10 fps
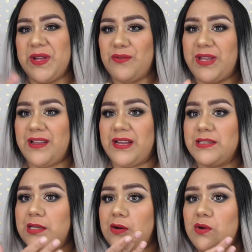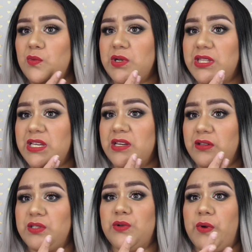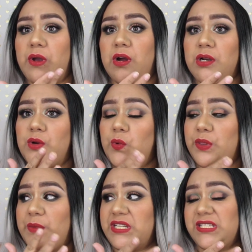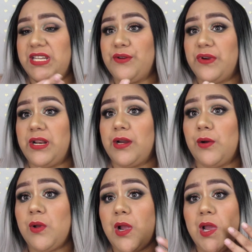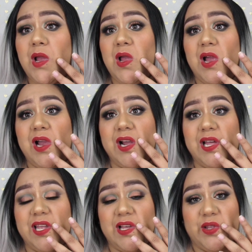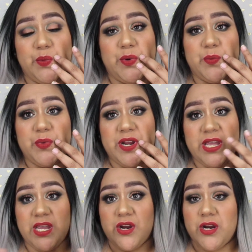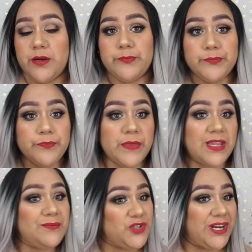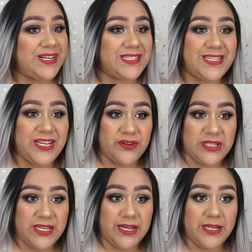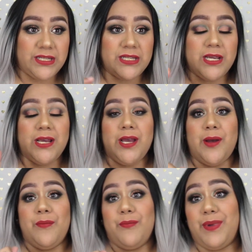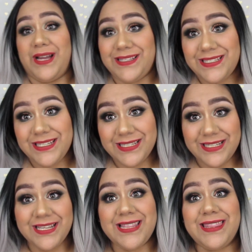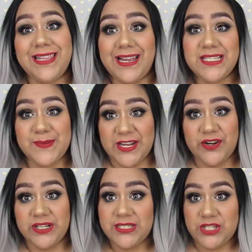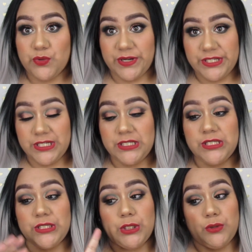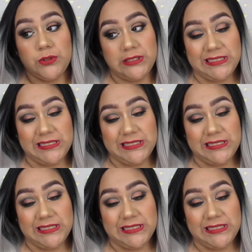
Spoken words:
by the way, guys, I don't know what the hell is going on with my skin right now. I got like a little bump right here. I'm trying not to irritate it, but that is my current situation, so